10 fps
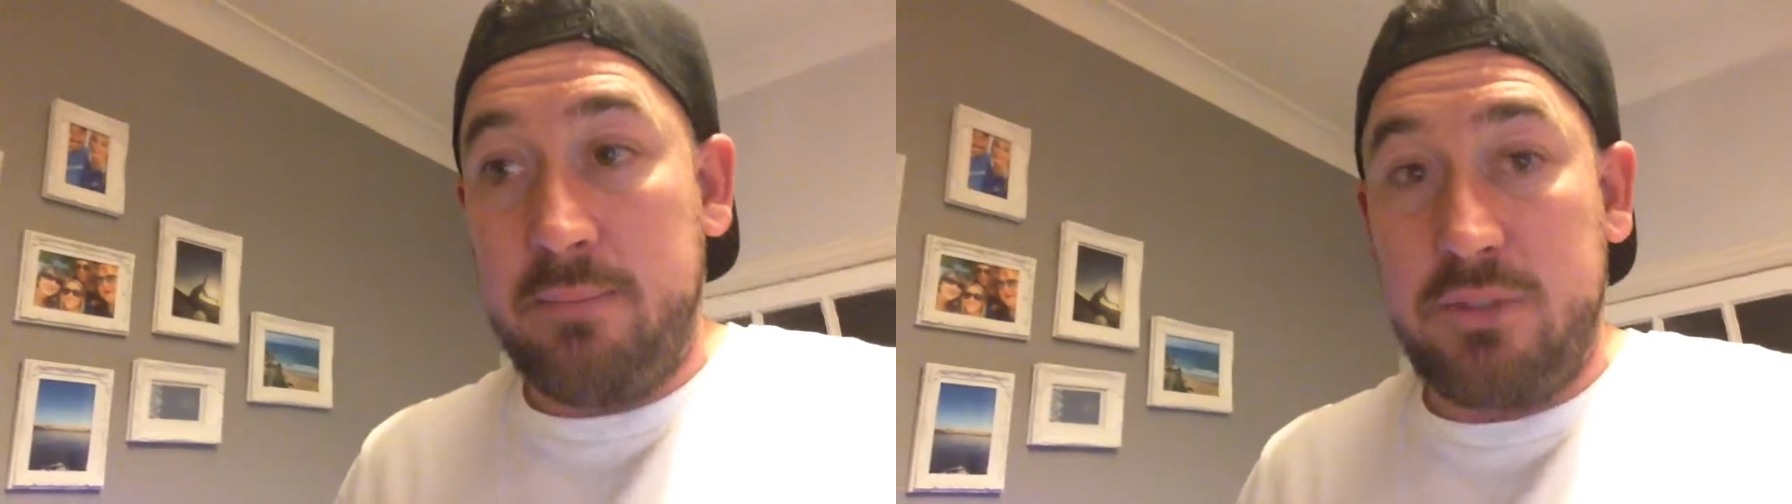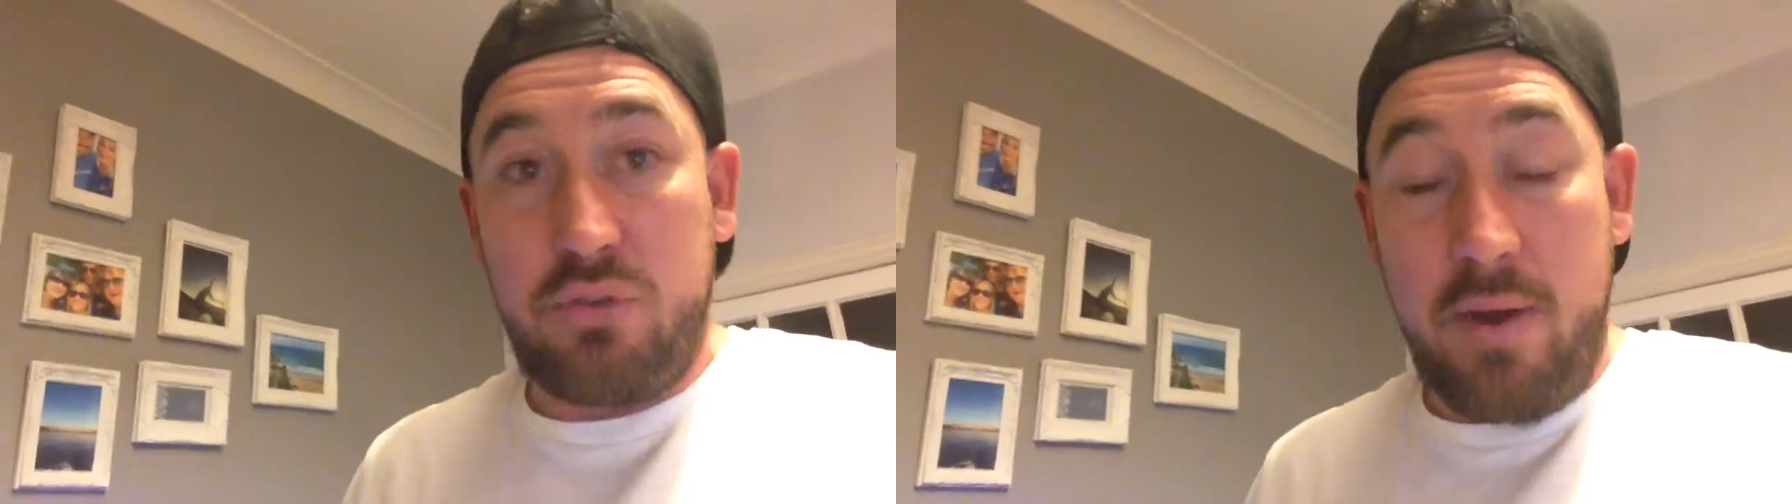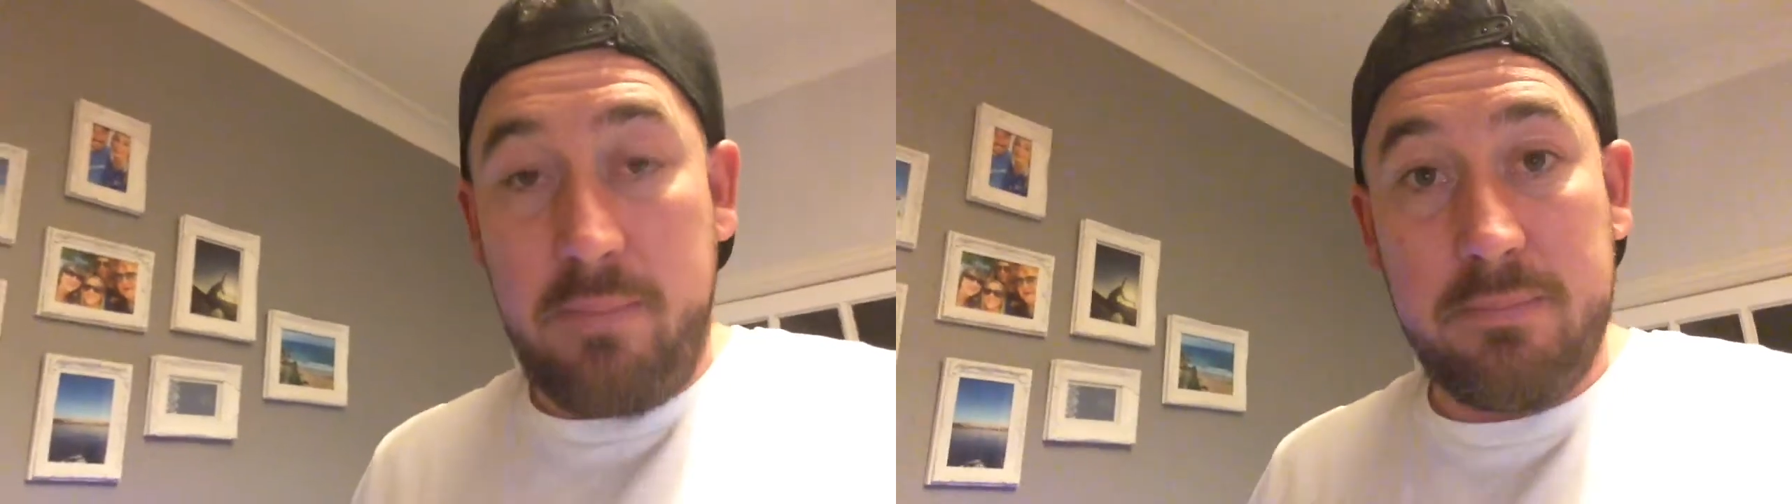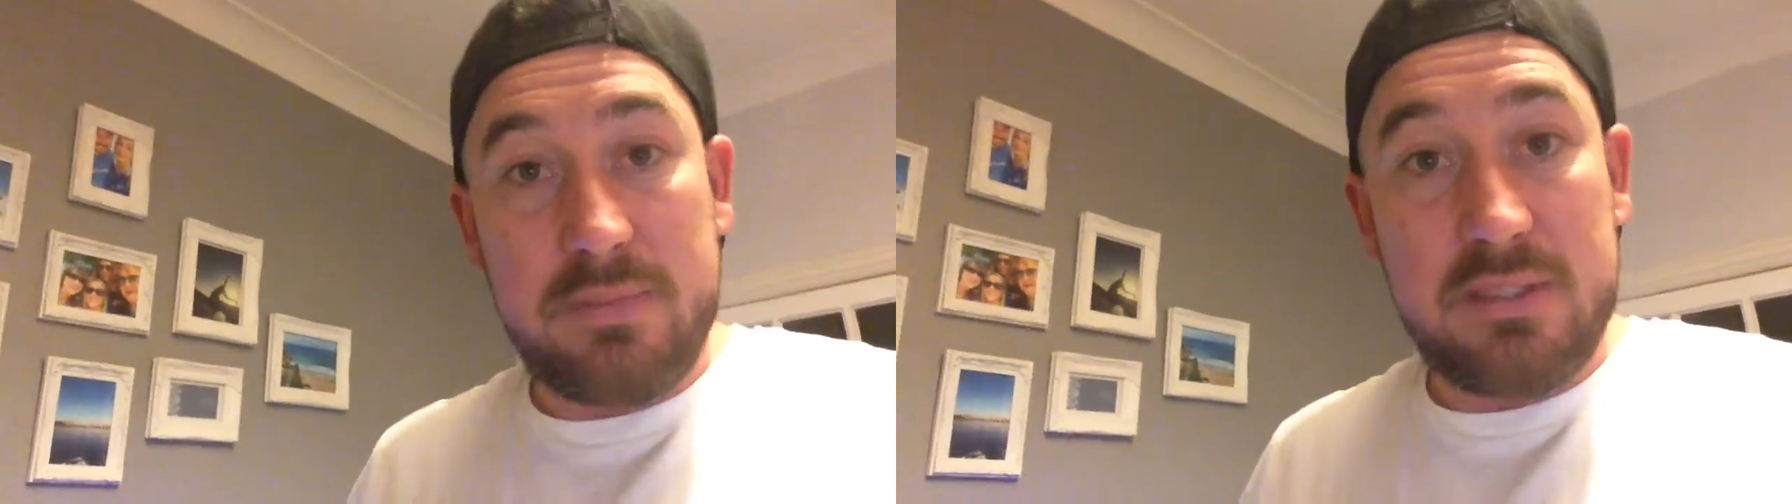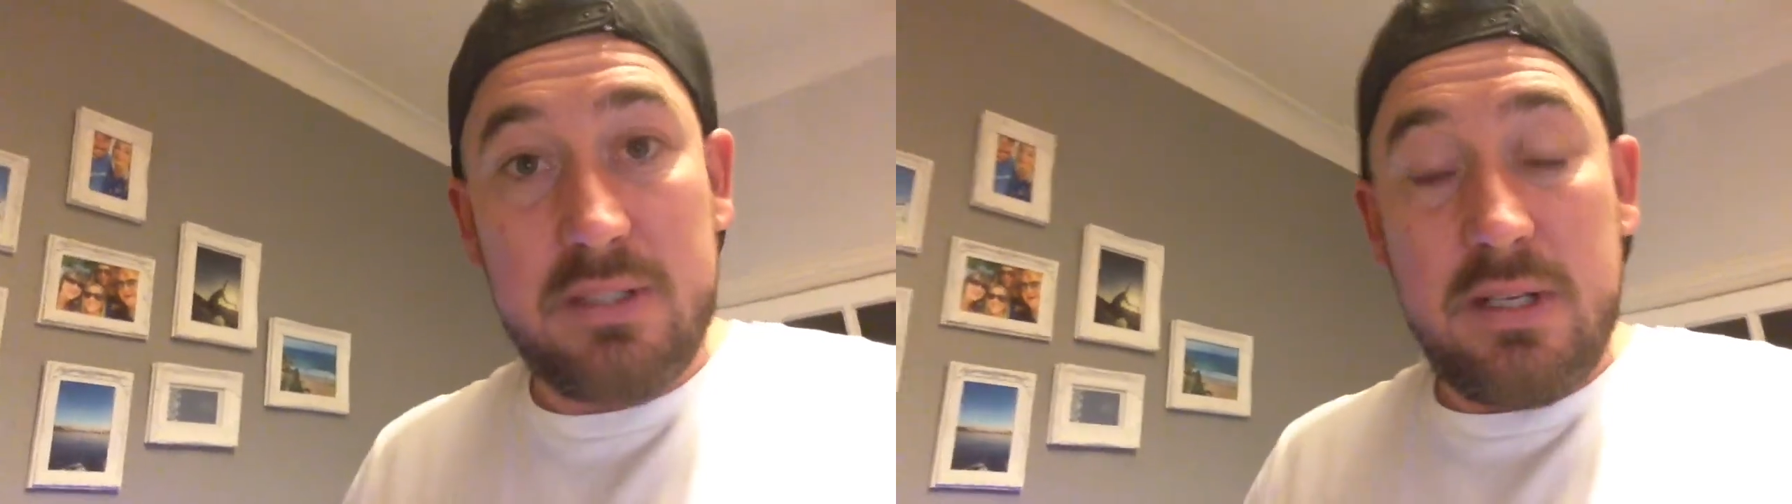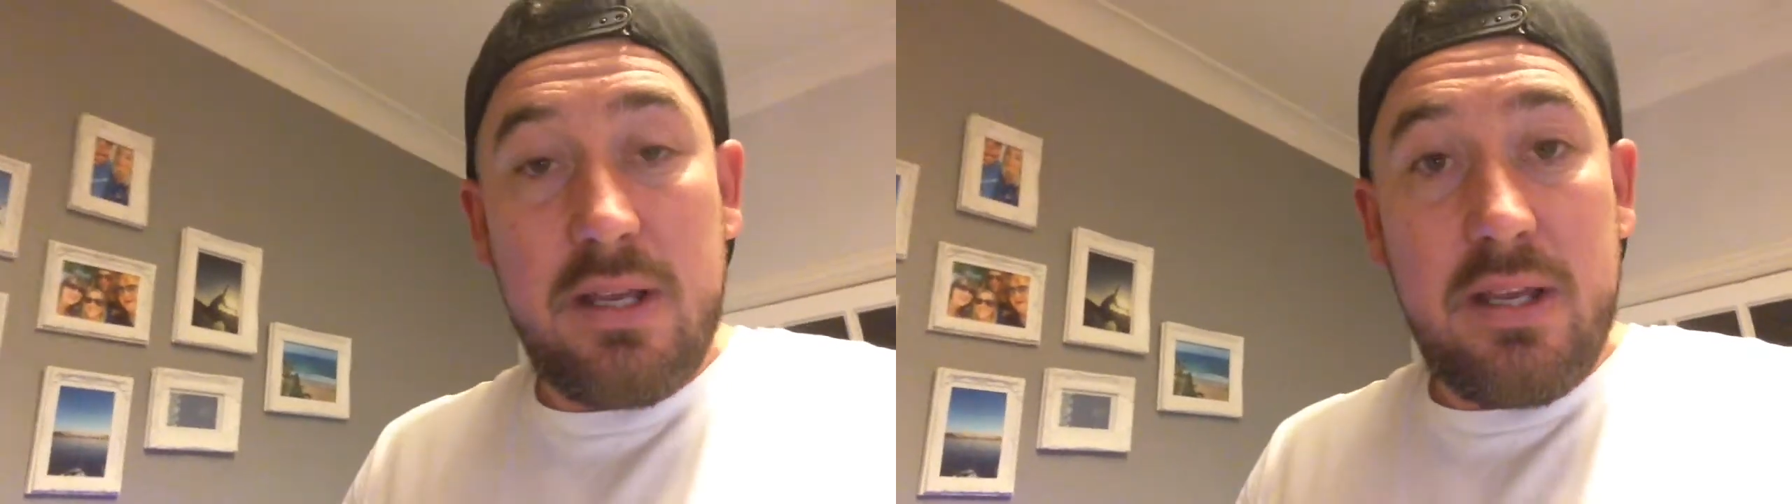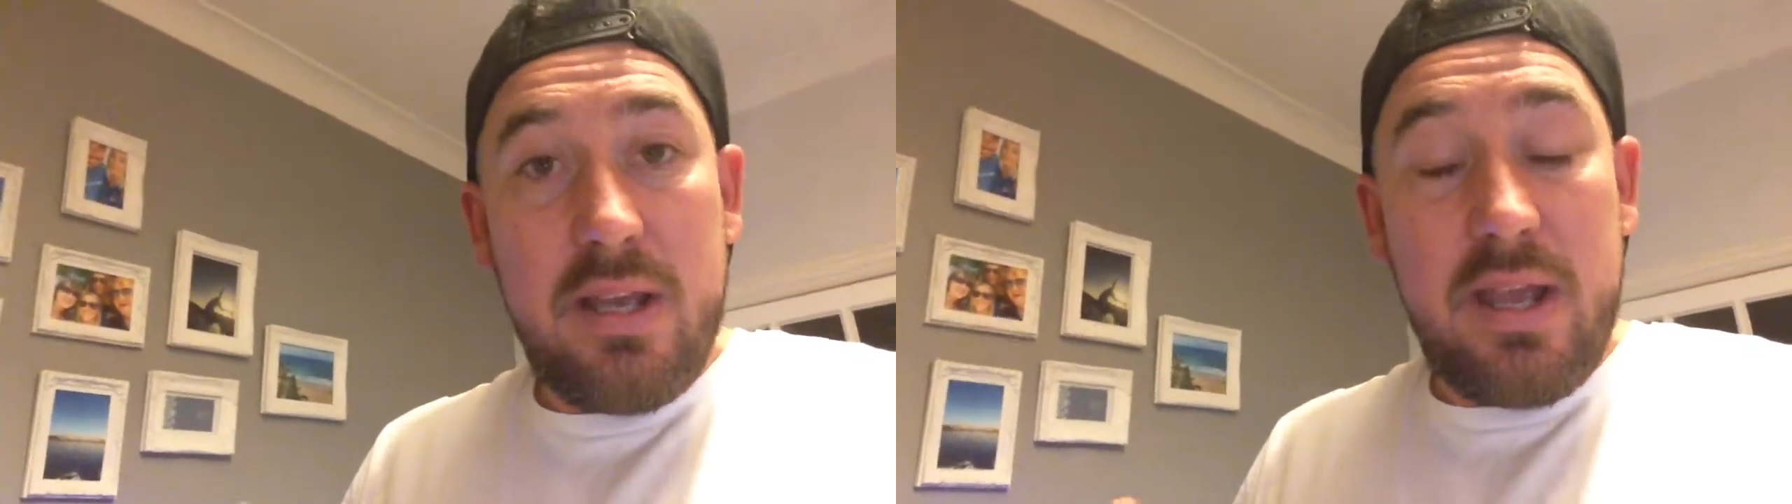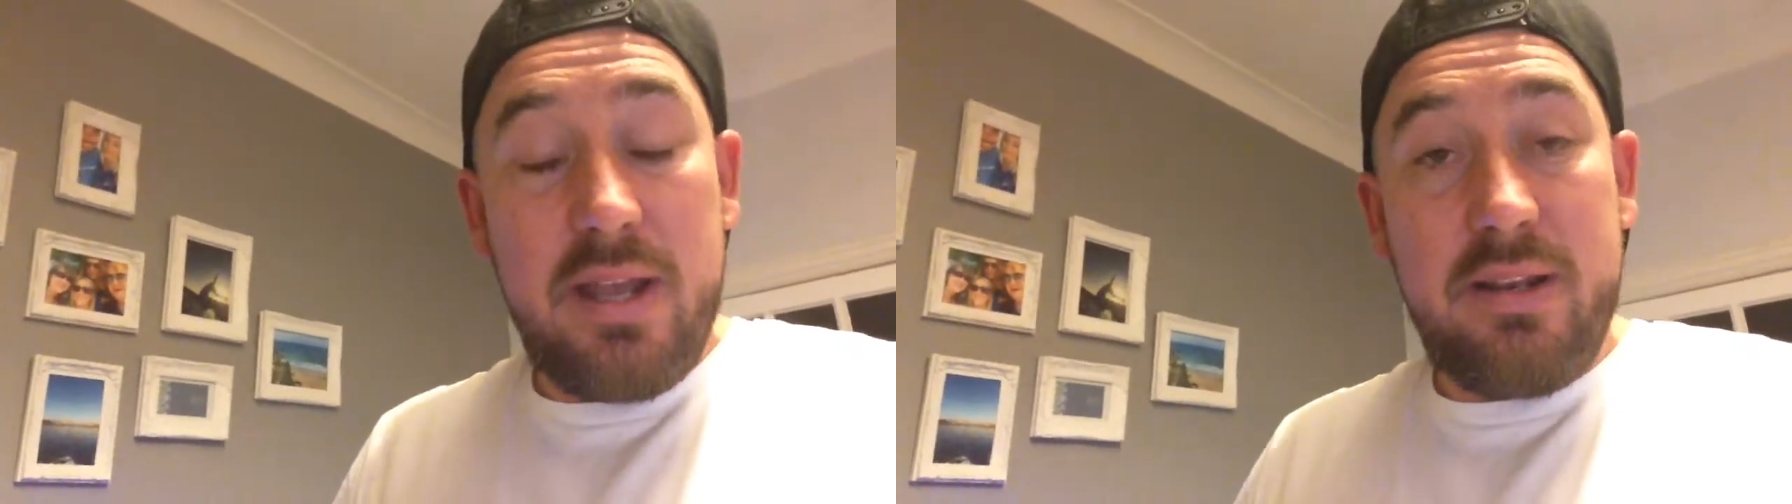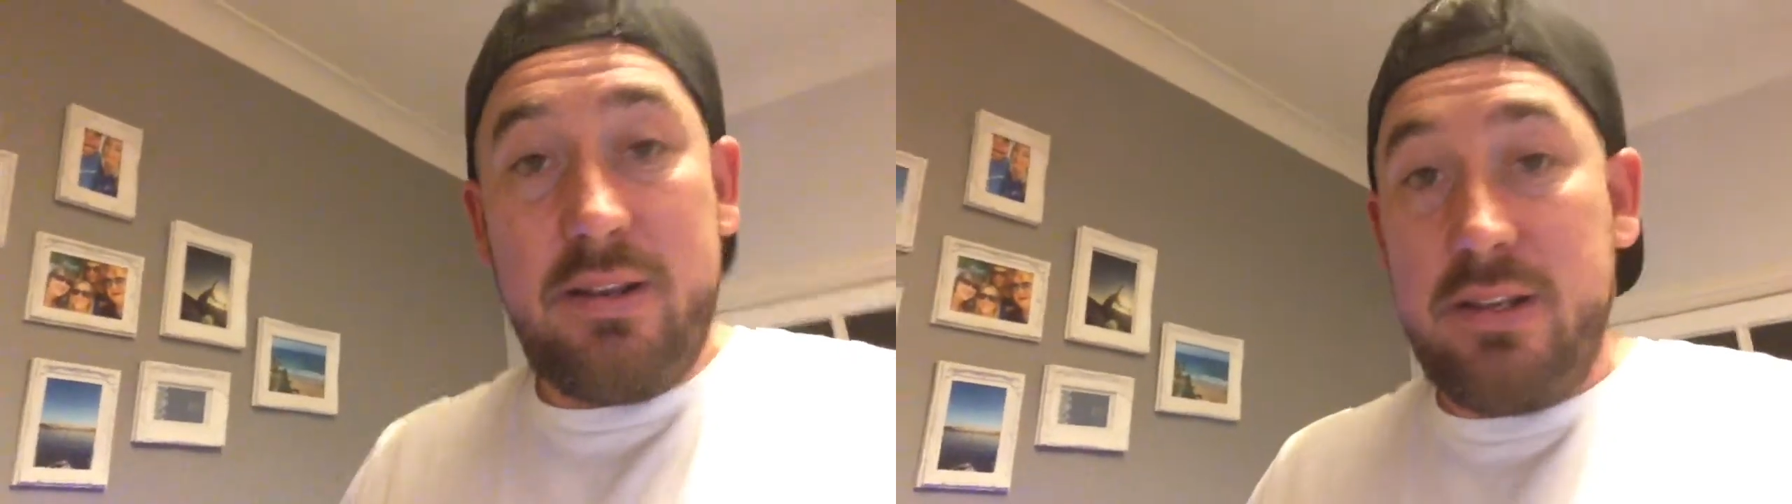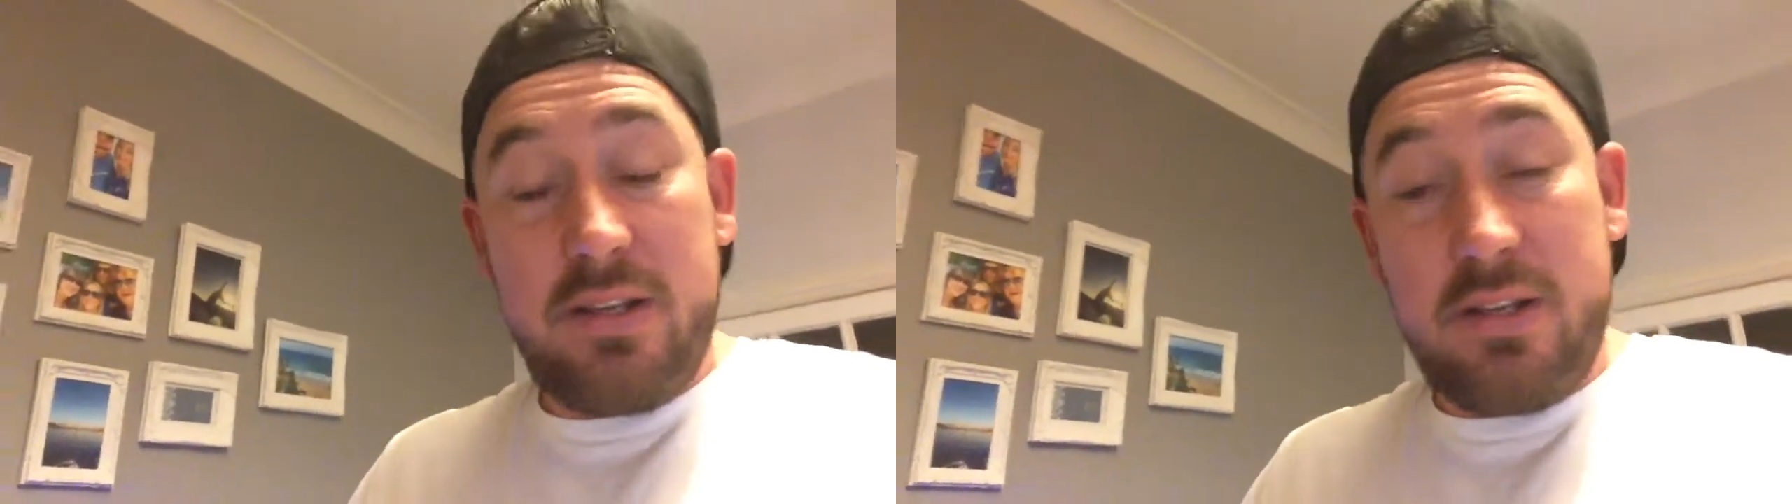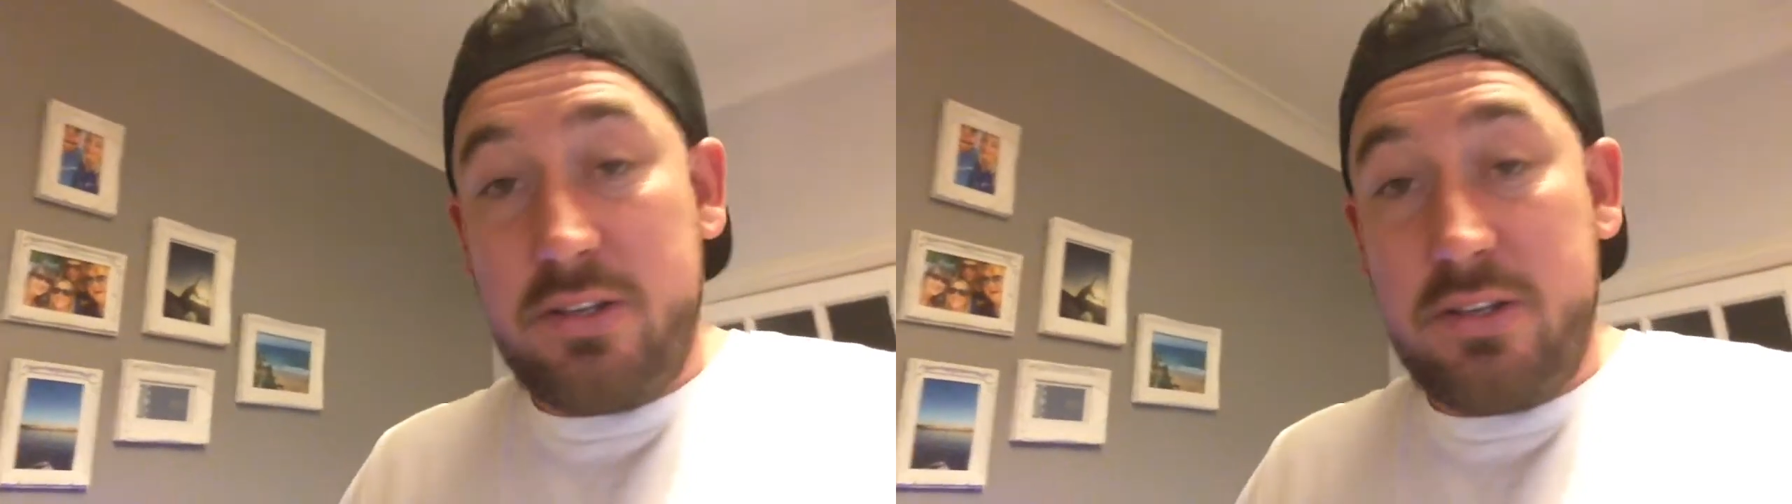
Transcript: shrimps, and